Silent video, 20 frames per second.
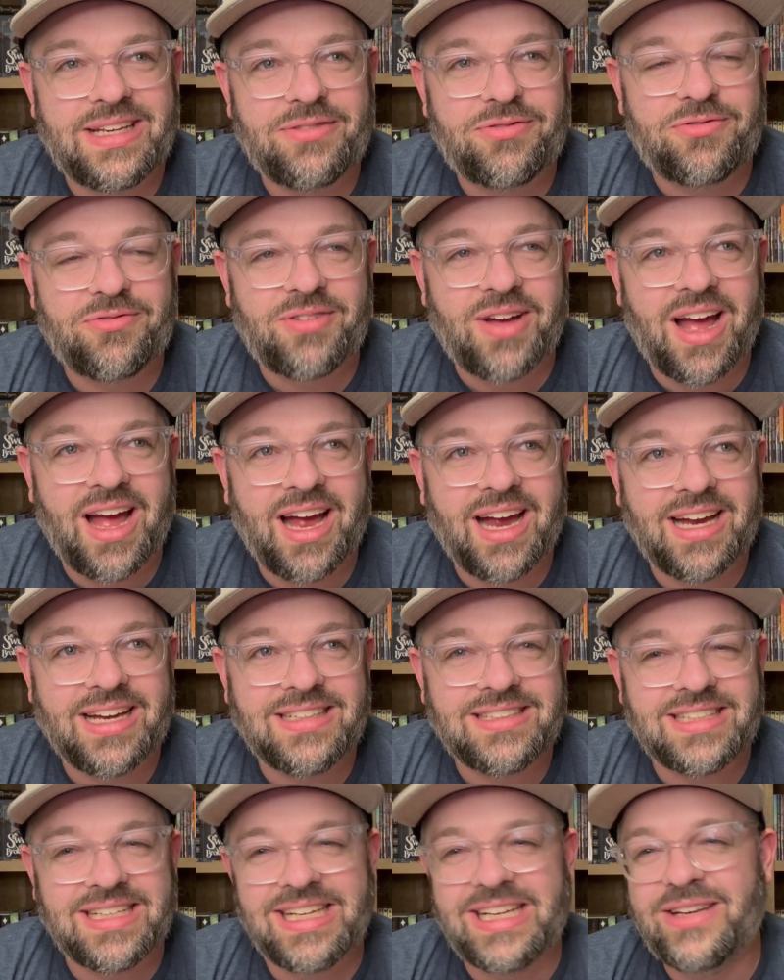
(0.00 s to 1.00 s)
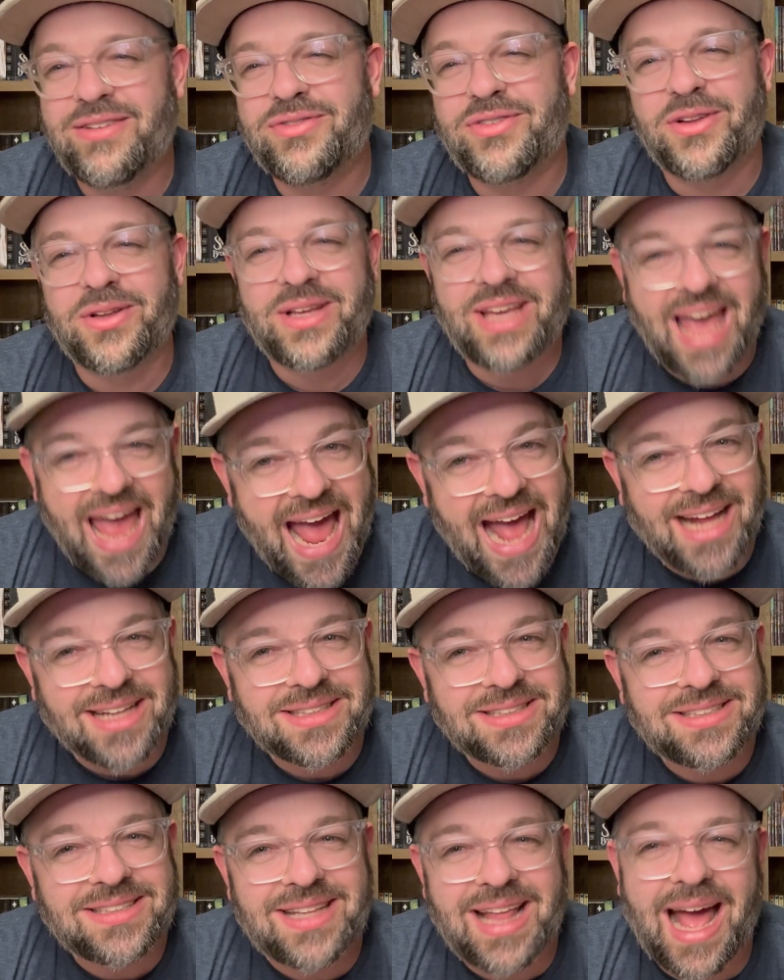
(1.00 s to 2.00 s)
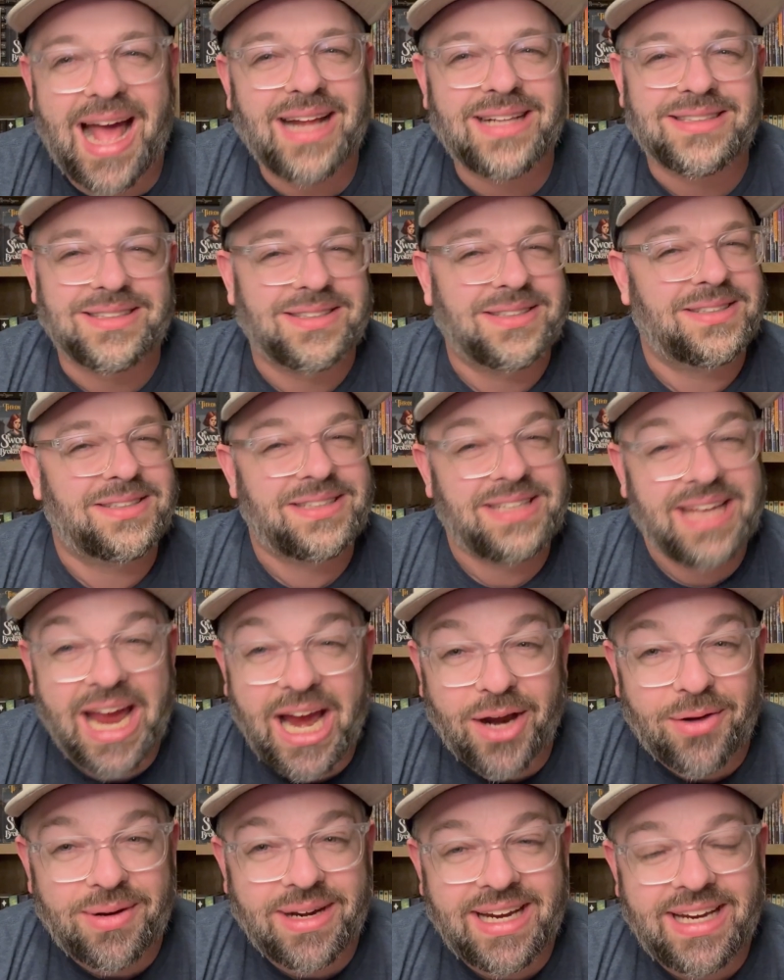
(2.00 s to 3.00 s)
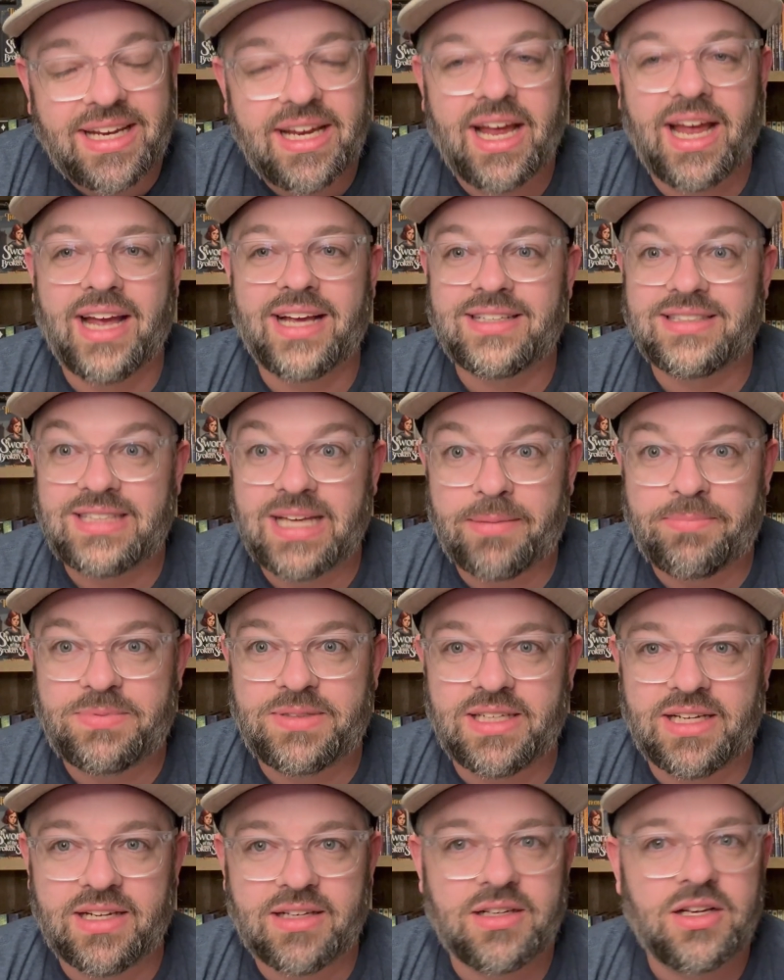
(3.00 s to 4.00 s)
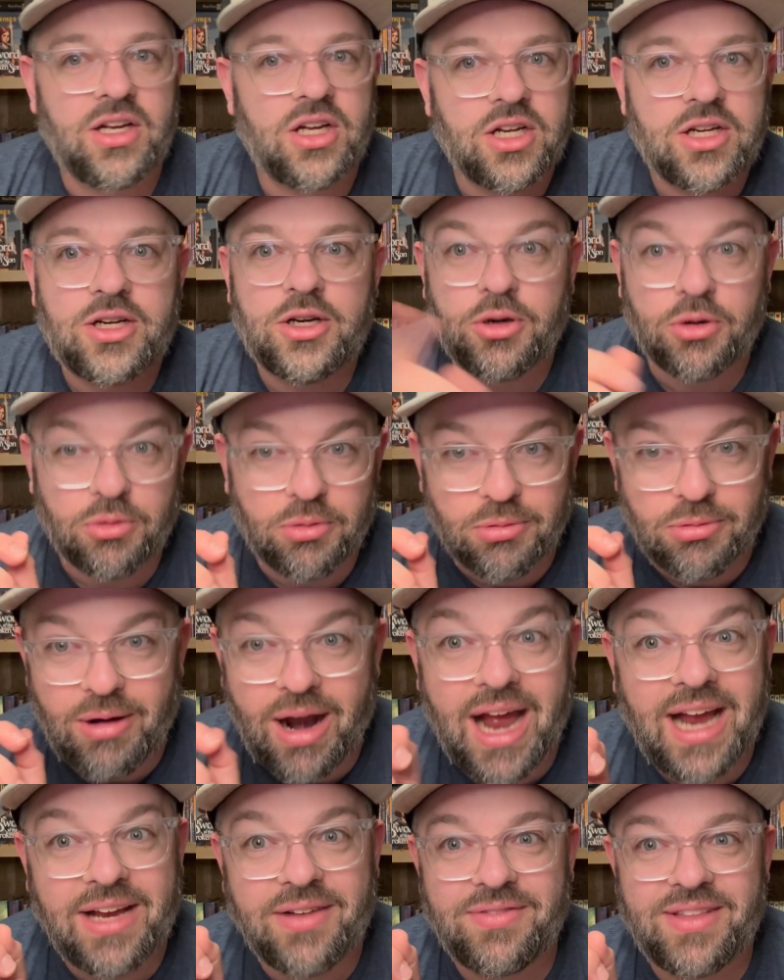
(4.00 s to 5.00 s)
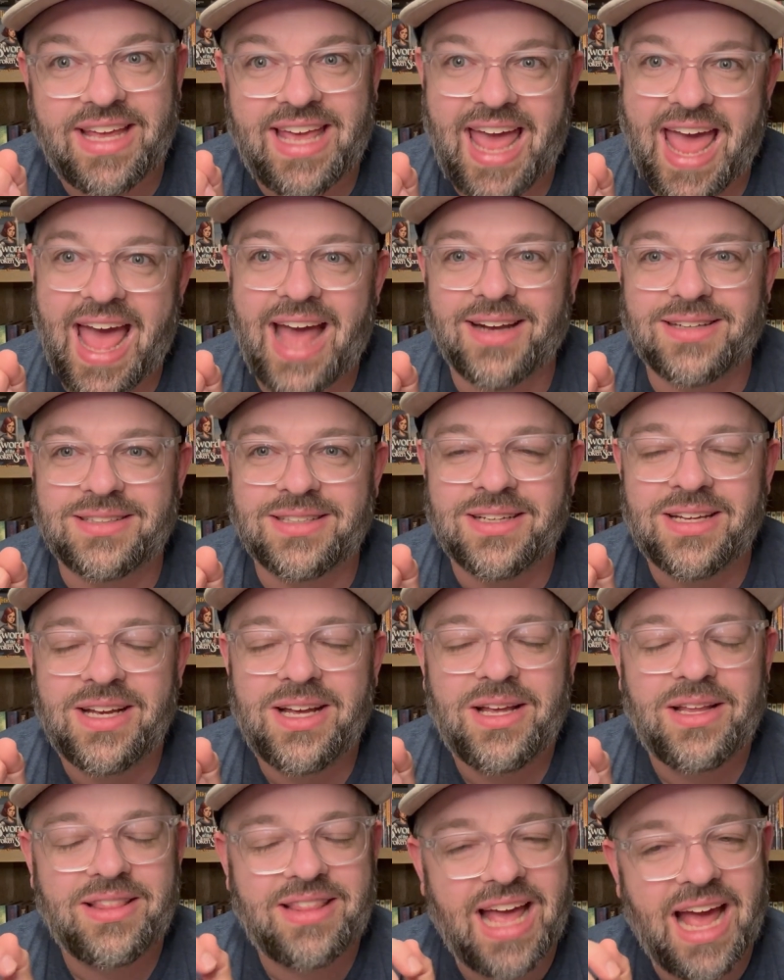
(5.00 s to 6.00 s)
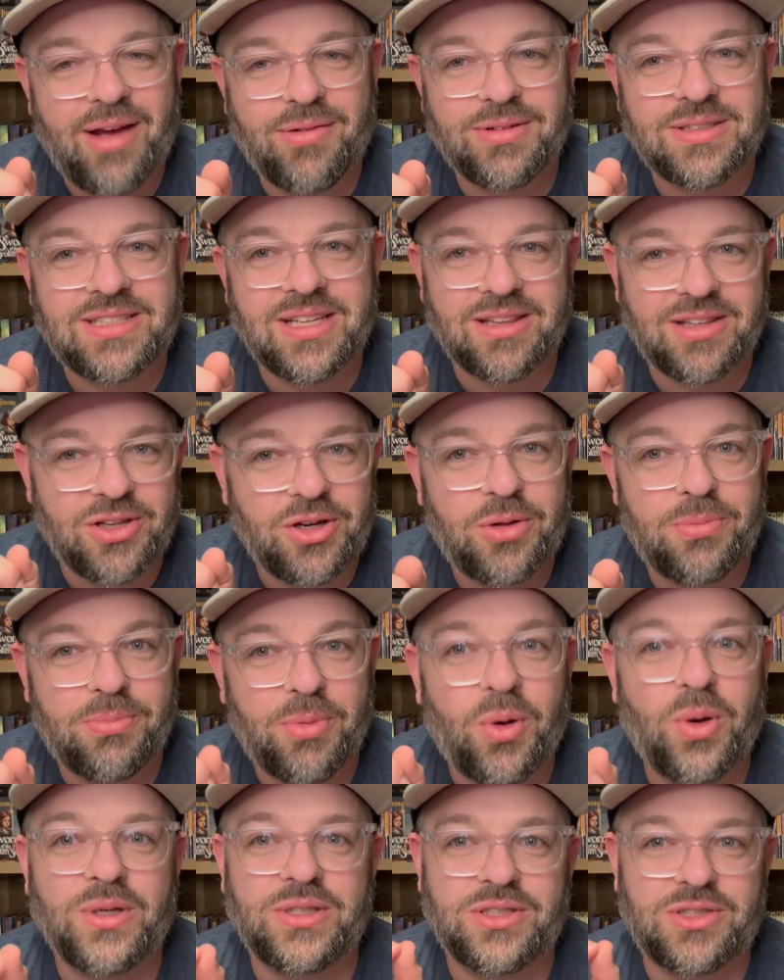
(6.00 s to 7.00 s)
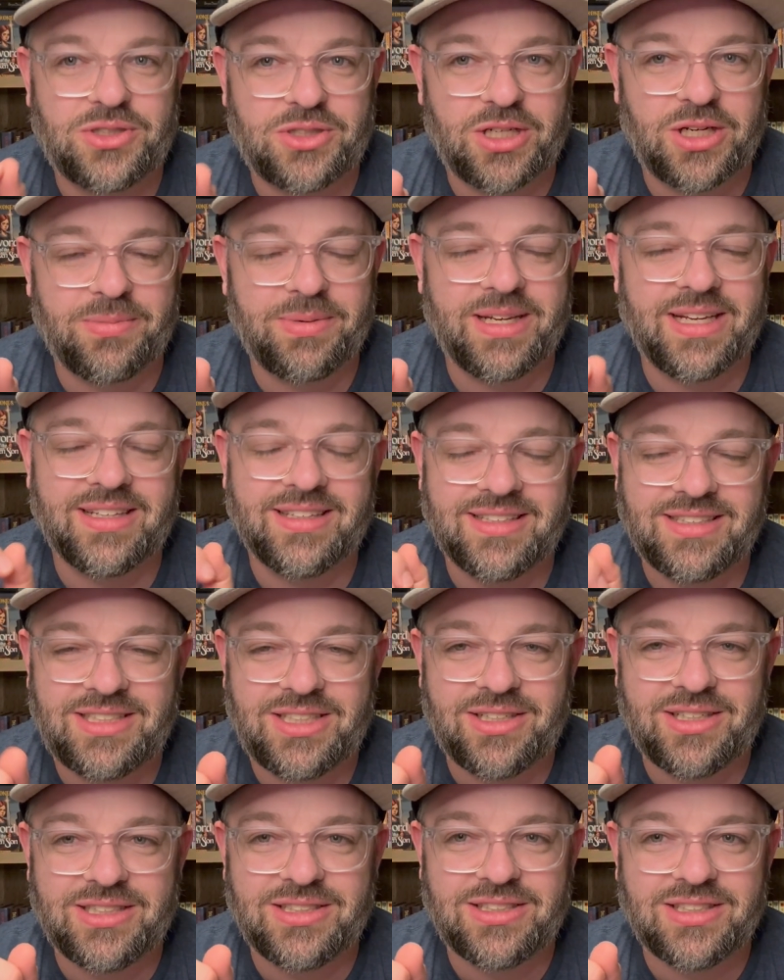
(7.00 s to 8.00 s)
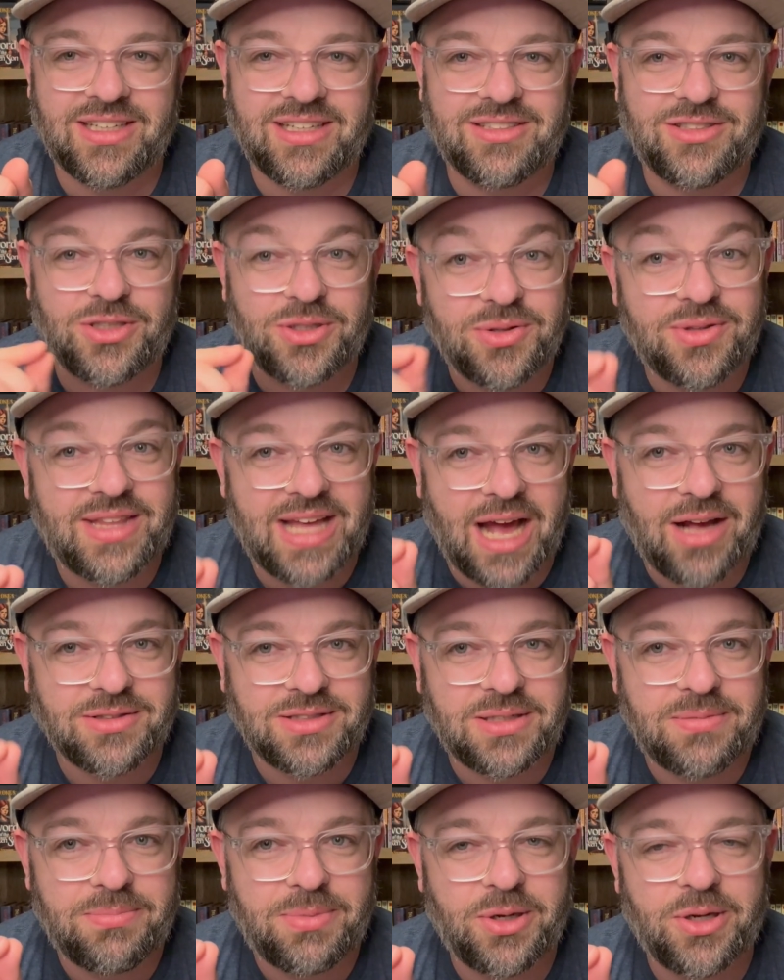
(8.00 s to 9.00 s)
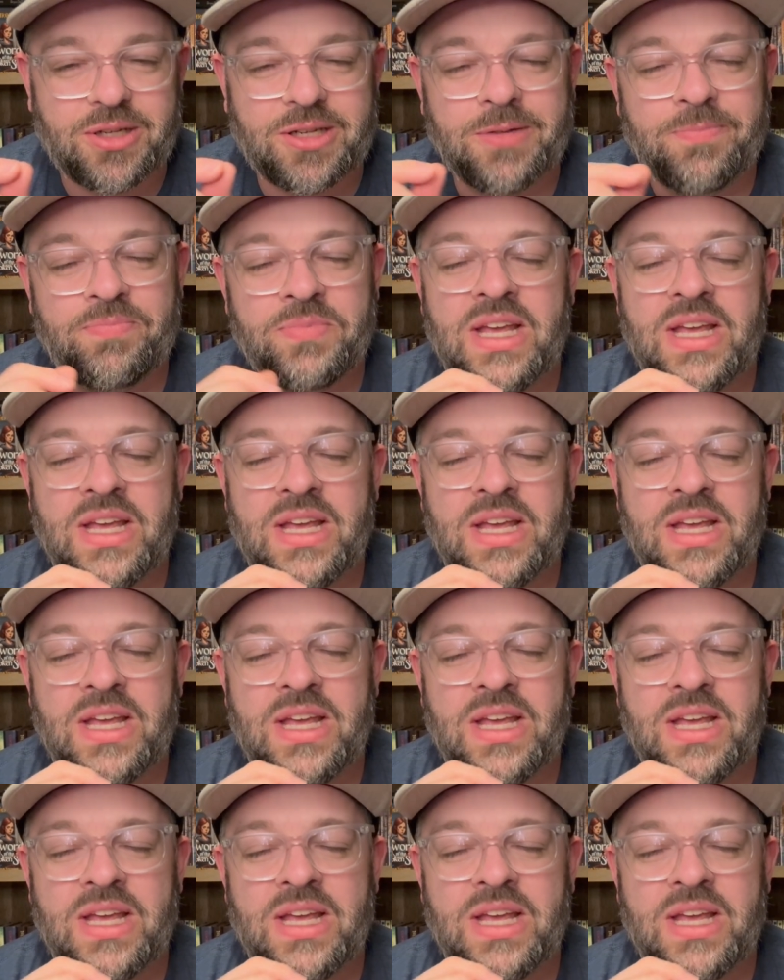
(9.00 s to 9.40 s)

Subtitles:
find evil cats that scary, except in Cry of the Cat. That was a little more disturbing in the series 2000 book.